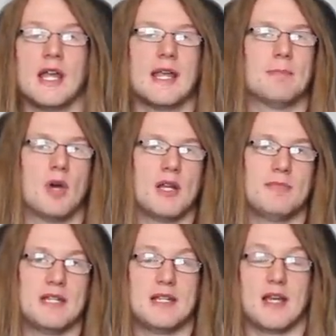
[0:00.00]
it might
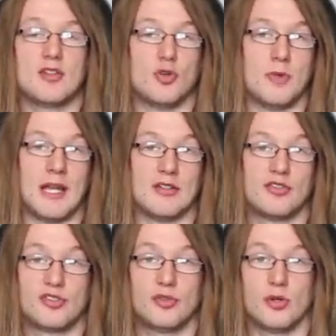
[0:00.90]
be a double-edged
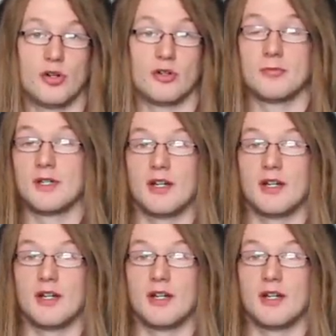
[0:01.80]
sword,